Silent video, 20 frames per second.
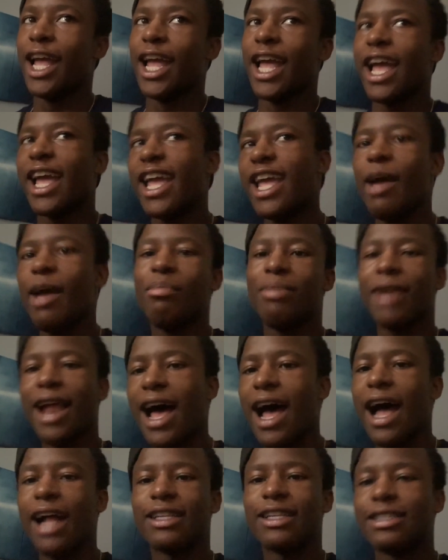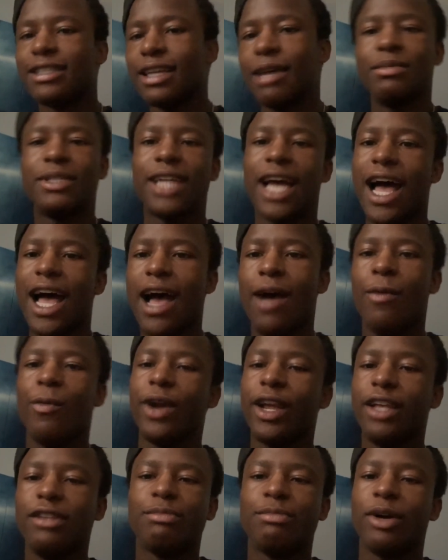He applied to some job where
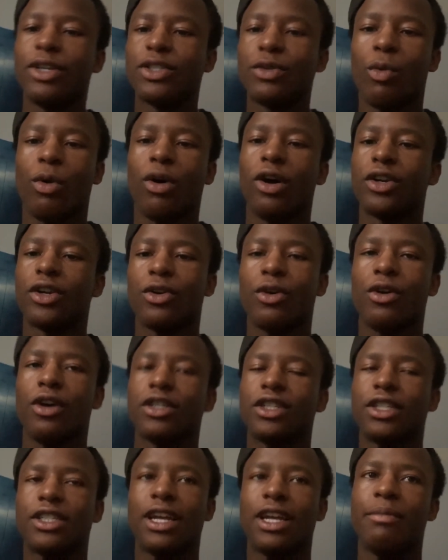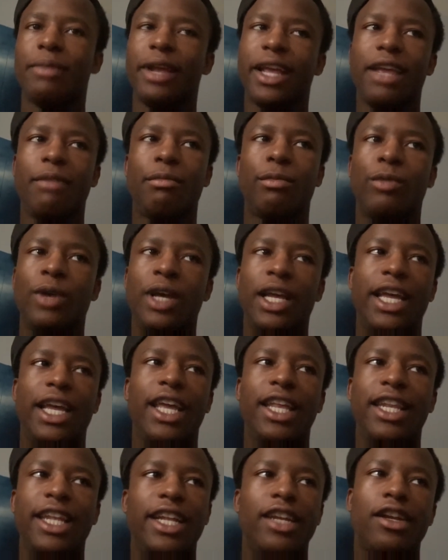he's supposed to walk dogs or something. And he
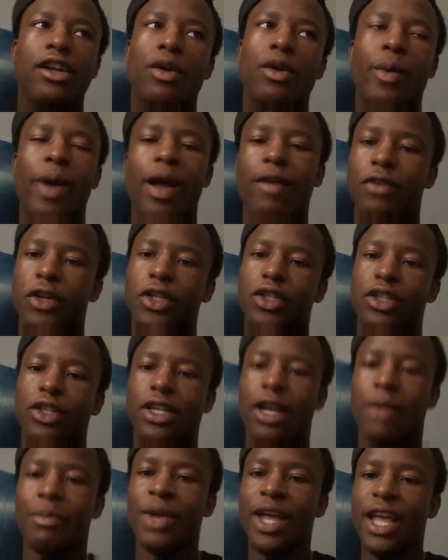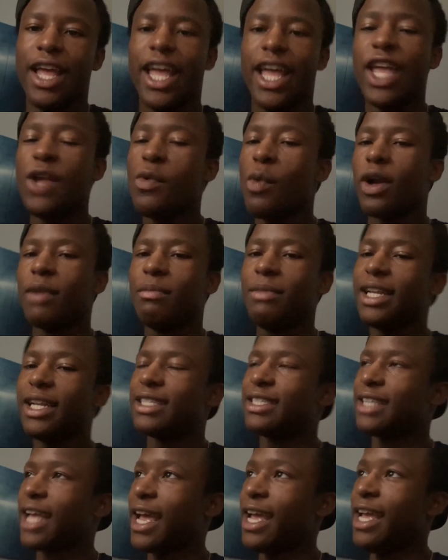needed a reference or something. And he wanted me to
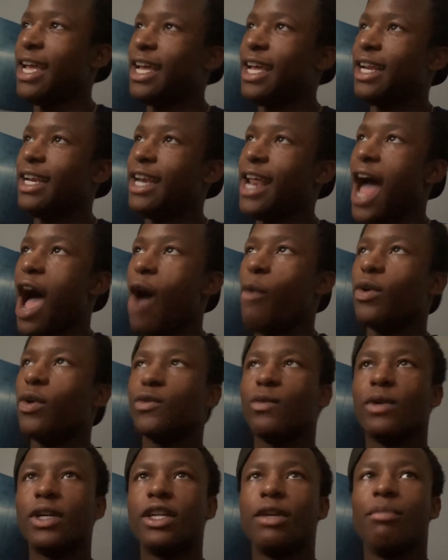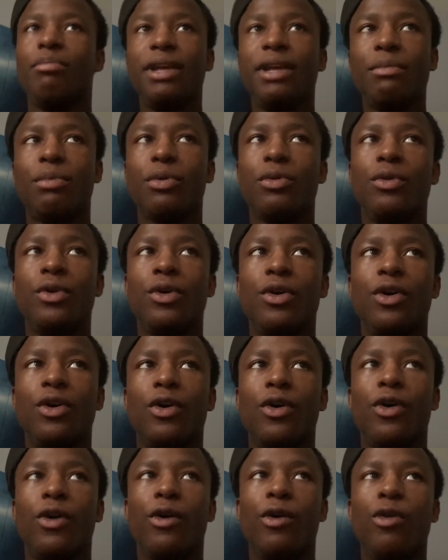say that I was one of the people
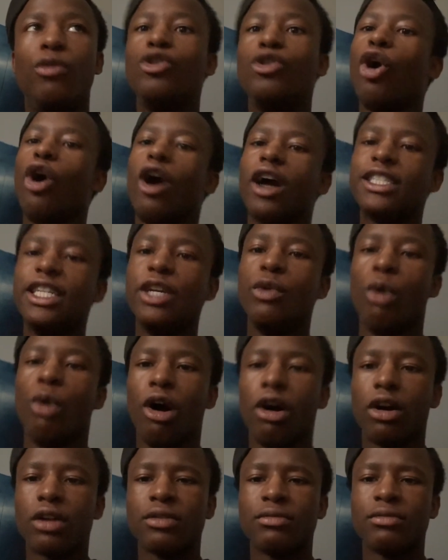who dogs he walked.